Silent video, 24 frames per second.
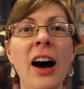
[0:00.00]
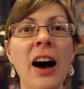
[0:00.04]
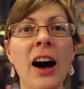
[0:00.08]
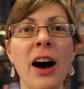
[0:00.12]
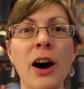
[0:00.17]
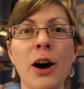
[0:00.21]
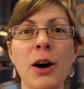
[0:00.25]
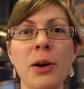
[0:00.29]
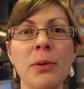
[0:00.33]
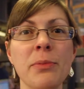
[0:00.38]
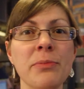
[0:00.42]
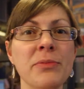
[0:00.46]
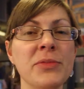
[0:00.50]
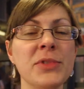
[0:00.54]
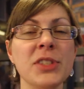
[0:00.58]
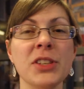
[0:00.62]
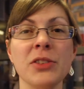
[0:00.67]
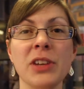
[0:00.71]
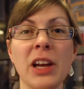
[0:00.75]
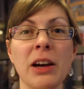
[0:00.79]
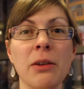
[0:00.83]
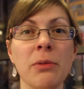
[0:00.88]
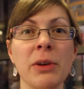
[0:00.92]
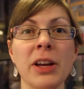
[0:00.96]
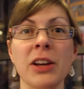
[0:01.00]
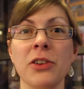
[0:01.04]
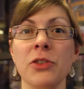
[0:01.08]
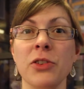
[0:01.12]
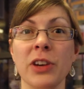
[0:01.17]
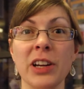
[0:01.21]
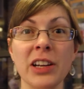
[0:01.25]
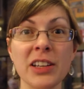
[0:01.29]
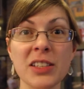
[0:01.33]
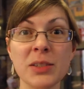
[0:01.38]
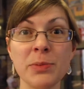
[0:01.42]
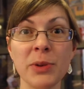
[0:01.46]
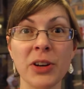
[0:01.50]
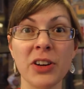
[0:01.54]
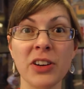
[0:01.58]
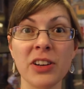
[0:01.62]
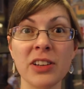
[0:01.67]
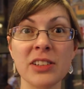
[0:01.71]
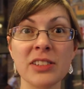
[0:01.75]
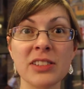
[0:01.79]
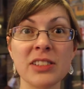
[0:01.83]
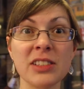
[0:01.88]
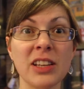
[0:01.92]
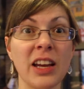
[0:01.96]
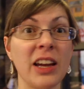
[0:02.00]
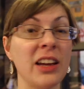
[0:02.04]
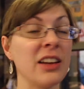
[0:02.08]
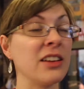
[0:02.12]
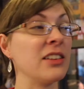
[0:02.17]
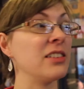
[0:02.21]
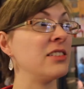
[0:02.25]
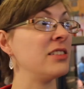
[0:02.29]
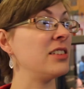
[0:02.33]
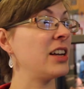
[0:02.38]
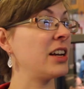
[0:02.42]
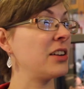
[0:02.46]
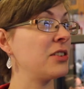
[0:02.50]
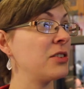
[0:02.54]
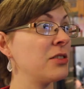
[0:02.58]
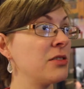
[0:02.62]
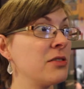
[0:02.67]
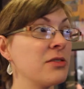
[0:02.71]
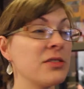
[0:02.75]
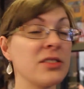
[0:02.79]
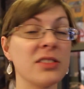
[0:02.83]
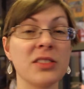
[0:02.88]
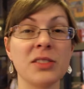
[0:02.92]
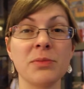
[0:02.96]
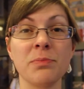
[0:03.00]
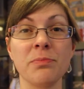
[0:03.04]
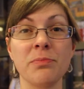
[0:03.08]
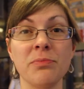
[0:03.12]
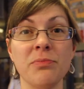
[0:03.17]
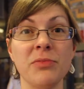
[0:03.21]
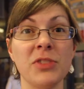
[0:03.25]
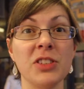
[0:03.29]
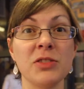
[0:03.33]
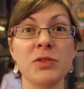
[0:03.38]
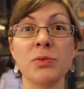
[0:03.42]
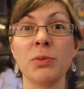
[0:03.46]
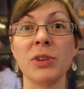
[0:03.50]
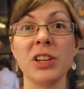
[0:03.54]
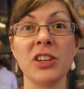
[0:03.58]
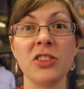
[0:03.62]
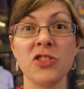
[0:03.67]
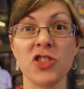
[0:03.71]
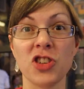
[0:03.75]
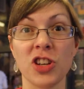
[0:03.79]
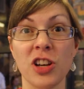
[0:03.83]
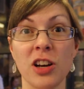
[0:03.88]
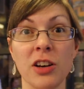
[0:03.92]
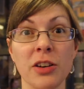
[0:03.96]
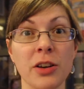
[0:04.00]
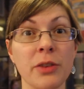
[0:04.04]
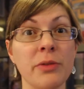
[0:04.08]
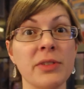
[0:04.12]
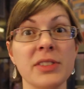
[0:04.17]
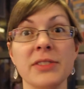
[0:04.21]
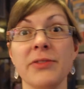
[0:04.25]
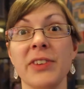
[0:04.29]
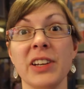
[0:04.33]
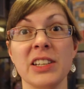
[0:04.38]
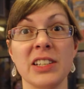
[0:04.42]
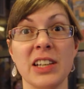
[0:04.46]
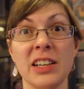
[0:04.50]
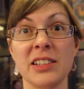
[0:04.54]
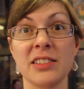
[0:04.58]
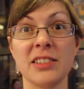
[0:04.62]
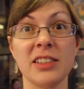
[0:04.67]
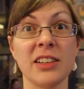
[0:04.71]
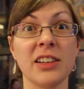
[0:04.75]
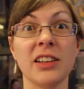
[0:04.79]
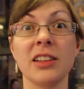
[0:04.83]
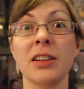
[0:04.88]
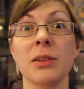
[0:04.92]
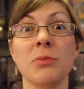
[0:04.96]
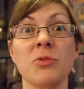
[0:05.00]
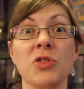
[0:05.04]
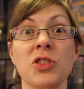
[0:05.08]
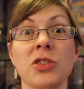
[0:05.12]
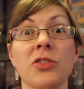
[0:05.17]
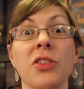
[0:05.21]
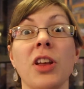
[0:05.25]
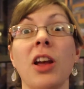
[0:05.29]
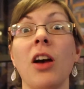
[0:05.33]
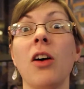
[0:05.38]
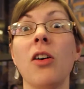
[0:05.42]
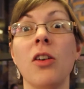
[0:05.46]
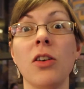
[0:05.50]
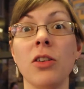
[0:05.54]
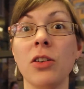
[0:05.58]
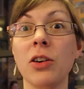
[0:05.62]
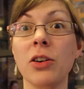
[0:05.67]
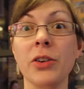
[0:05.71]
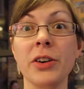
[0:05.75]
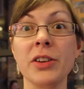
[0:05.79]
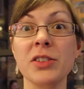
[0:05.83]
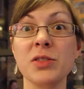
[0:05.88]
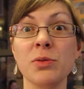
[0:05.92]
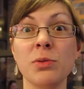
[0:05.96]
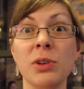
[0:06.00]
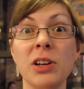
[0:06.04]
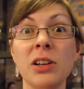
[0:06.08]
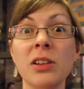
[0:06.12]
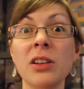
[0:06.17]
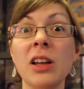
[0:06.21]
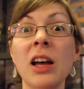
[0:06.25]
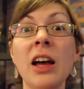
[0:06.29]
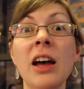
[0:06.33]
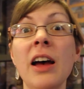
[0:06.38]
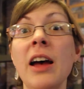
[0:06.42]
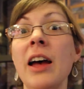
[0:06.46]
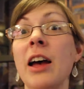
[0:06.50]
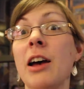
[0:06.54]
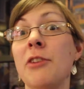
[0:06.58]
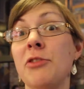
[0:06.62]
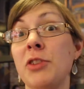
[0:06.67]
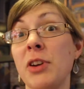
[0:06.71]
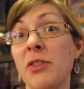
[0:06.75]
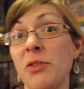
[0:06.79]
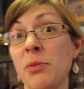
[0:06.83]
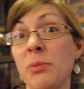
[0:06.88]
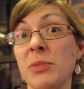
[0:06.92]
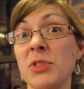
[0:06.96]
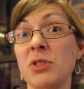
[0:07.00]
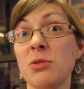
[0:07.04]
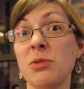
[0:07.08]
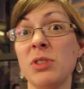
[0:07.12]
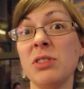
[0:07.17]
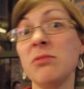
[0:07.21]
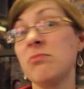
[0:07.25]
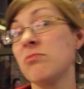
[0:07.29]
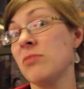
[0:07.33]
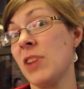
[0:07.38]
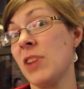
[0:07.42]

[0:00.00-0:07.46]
Um, so yeah, we had a great experience, and Nando's, this one in Chicago is fantastic, and I'm sure they all are as well. If you haven't been to one,